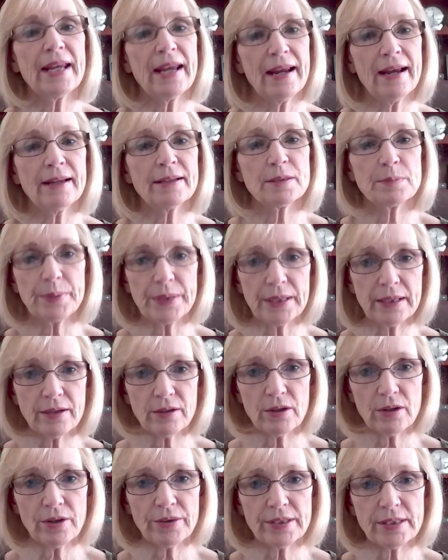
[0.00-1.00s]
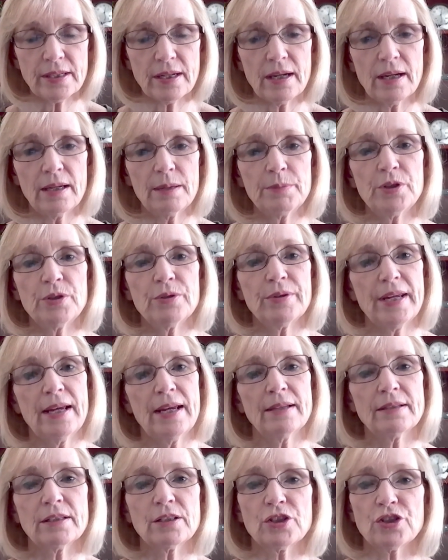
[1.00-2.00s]
can't be there all the time. You
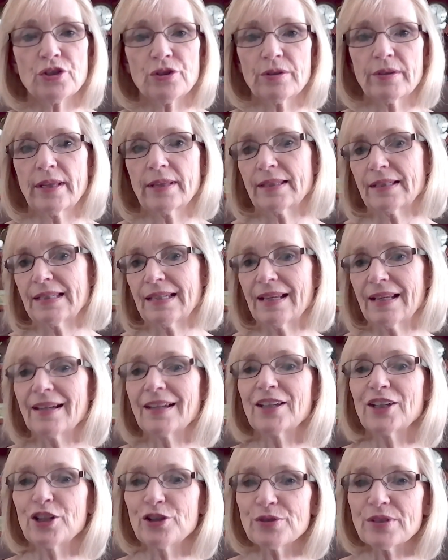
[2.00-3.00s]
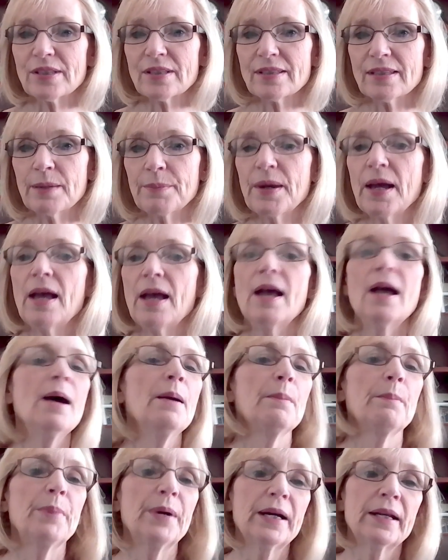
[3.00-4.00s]
can't ensure that the tenant uses them.
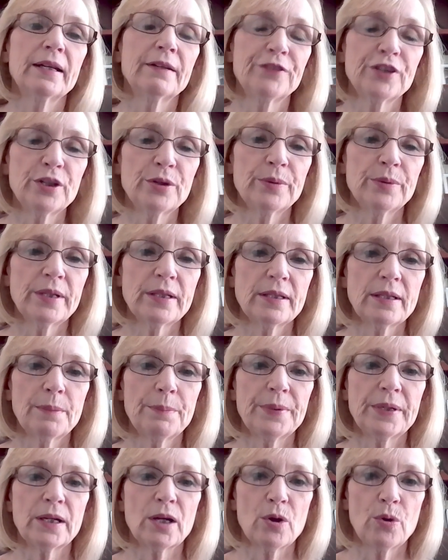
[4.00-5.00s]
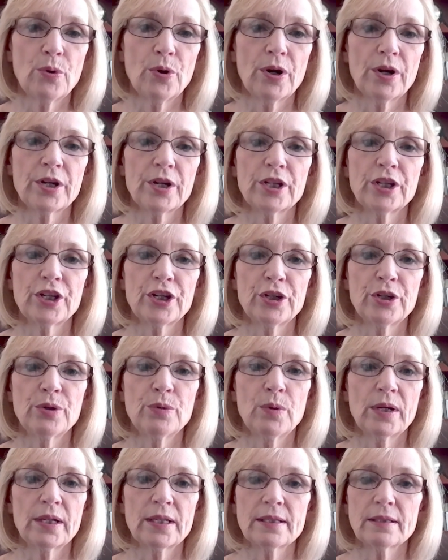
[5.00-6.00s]
But if you end up in a court, you
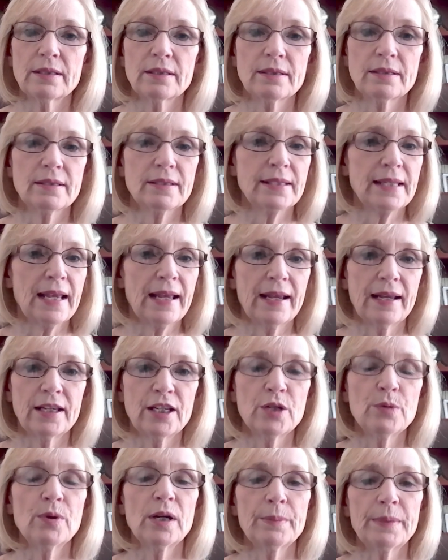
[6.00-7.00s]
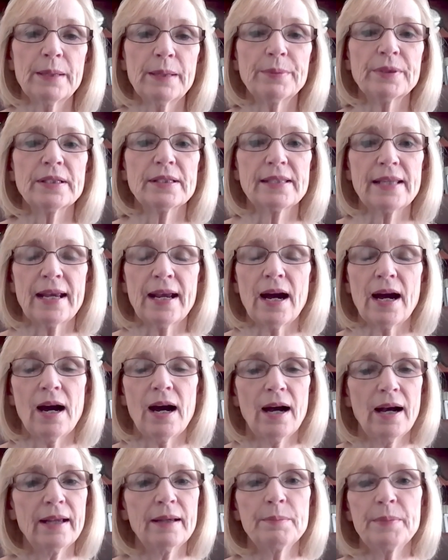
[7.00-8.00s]
want to be able to say,
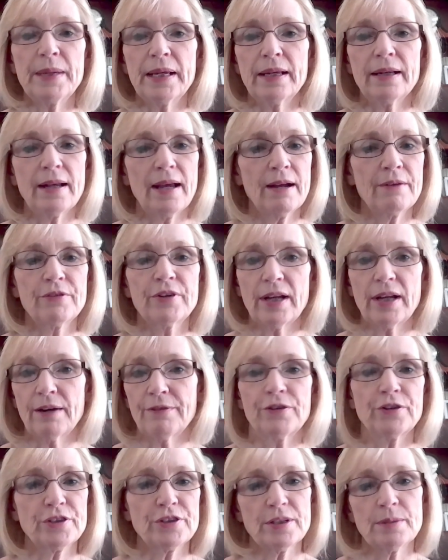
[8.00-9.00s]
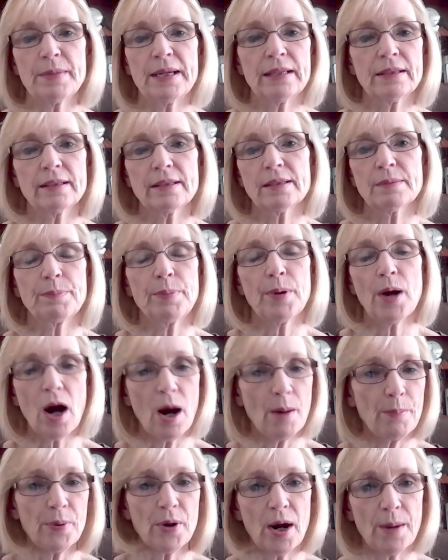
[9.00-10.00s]
I made every effort to make this
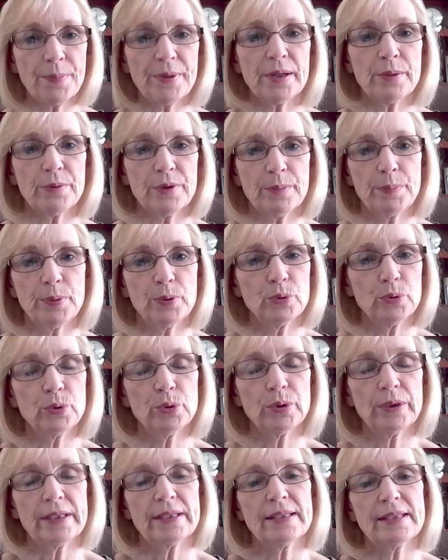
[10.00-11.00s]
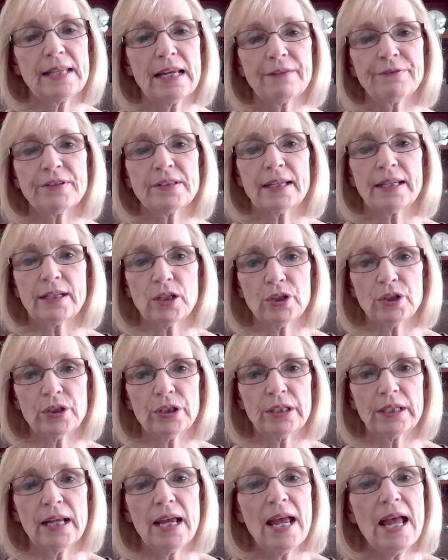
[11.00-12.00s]
property with a pool as safe as I
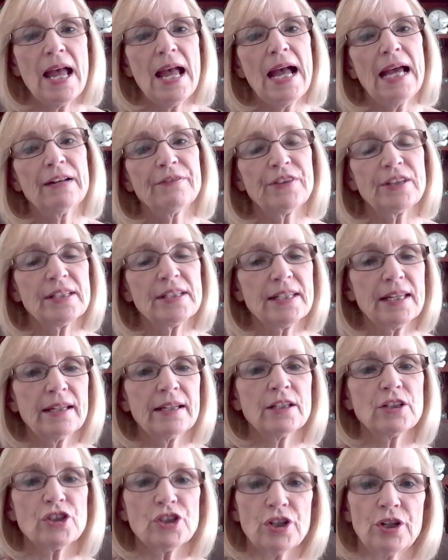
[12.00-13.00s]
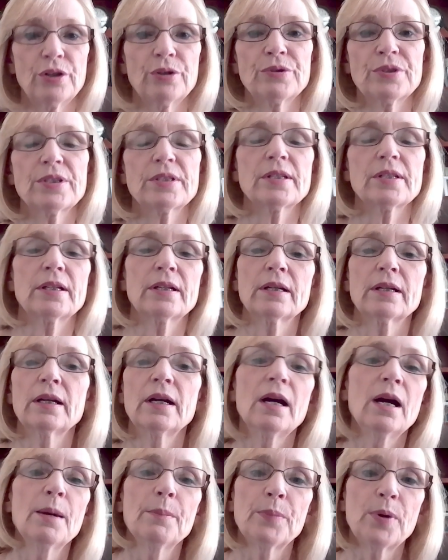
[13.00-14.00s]
could. And if the tenant chose to
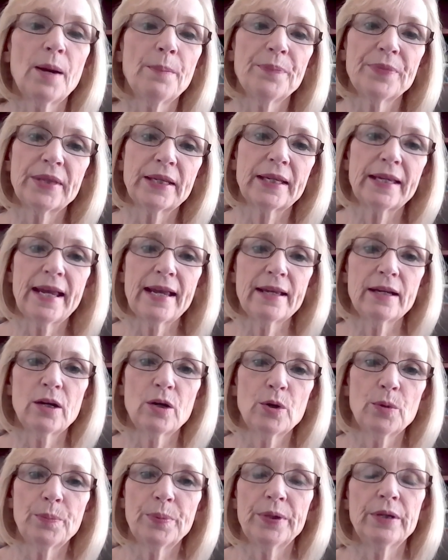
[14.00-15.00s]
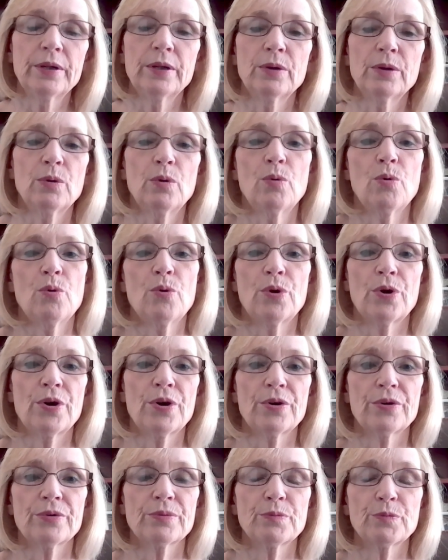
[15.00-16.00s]
prop the gate open
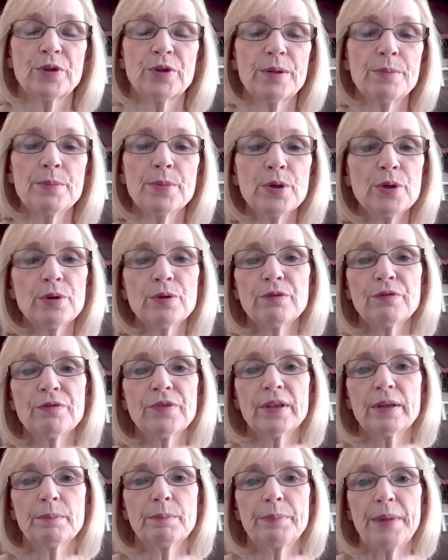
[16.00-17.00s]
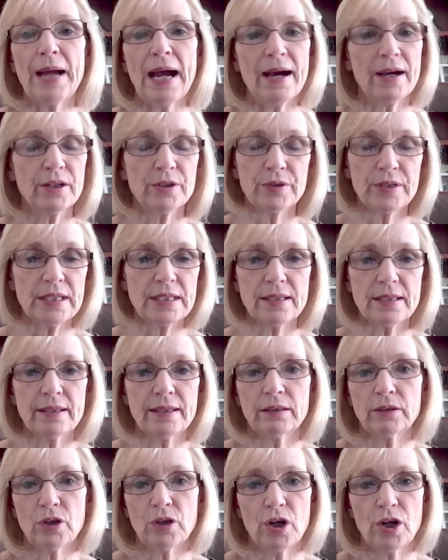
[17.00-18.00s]
or remove the batteries and
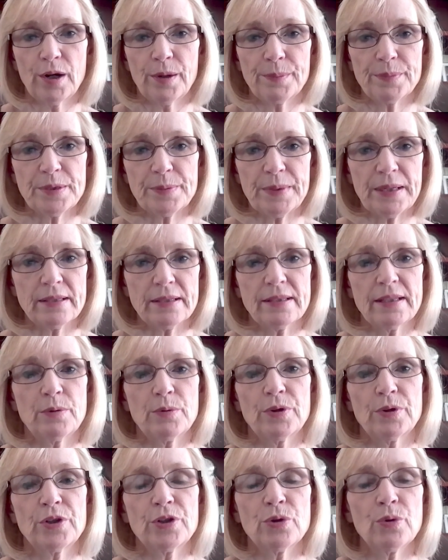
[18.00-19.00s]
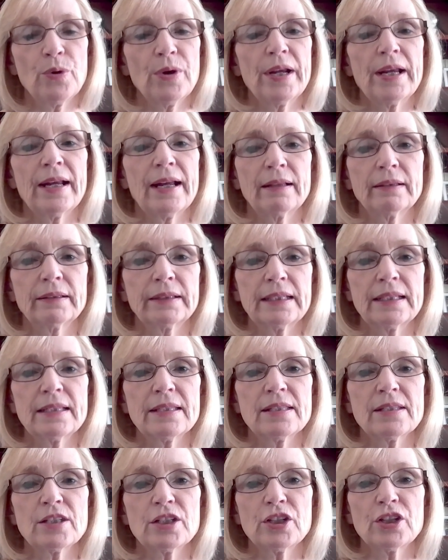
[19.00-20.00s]
the alarms because they were annoying, at
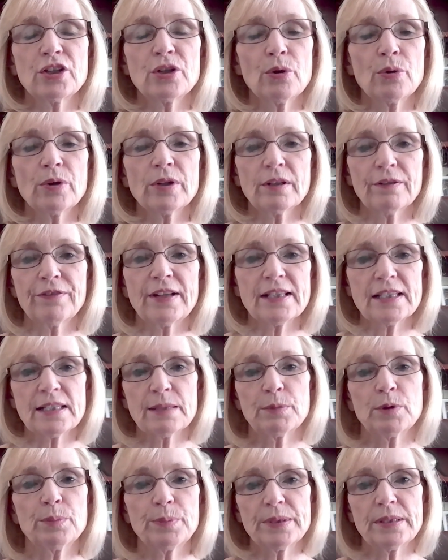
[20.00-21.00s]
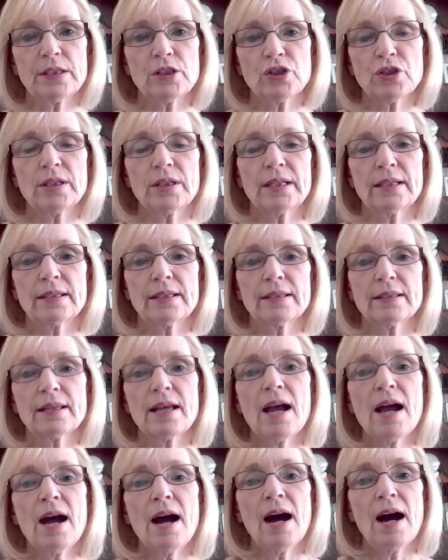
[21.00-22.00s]
least your defensible position is,
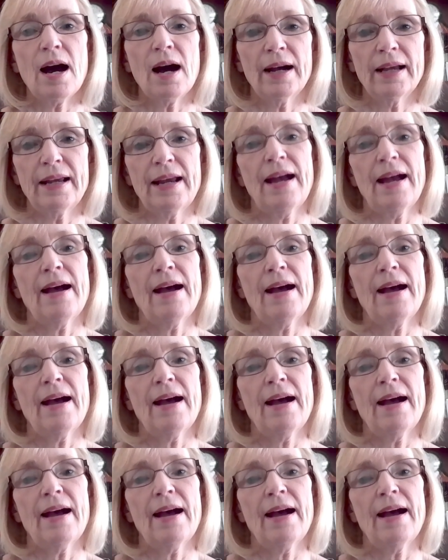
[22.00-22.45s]
I